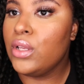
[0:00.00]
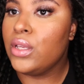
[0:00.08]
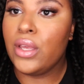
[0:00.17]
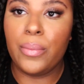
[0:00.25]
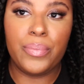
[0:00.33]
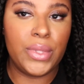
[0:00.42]

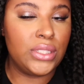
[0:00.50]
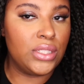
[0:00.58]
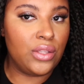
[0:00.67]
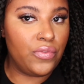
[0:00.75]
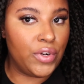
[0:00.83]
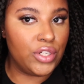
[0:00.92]
Yep, this is
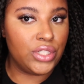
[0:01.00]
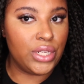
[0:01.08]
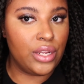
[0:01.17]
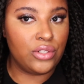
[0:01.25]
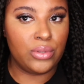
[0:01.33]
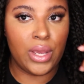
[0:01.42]
the first
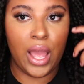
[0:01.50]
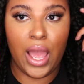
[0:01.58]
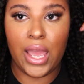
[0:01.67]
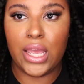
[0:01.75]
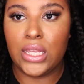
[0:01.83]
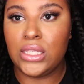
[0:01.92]
shade, you
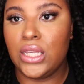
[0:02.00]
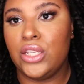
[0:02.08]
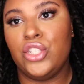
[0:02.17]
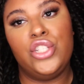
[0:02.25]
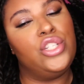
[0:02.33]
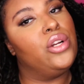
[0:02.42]
guys, in
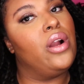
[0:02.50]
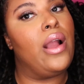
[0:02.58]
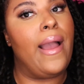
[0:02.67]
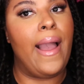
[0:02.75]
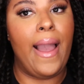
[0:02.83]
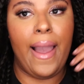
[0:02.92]
Sugar
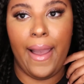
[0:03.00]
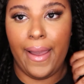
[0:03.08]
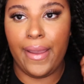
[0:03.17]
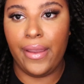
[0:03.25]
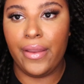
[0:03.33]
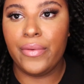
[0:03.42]

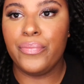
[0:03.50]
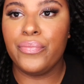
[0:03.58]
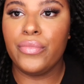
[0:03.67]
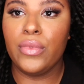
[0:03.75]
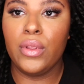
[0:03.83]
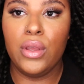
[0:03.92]
High.
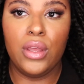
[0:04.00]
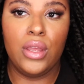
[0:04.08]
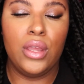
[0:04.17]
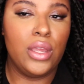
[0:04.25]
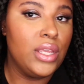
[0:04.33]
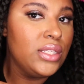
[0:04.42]

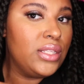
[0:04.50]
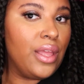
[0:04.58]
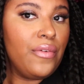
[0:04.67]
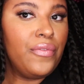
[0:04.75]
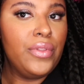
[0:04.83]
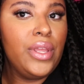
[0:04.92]
It's
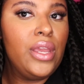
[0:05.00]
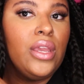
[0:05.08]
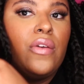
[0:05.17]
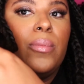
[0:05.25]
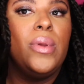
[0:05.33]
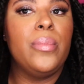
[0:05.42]
definitely giving me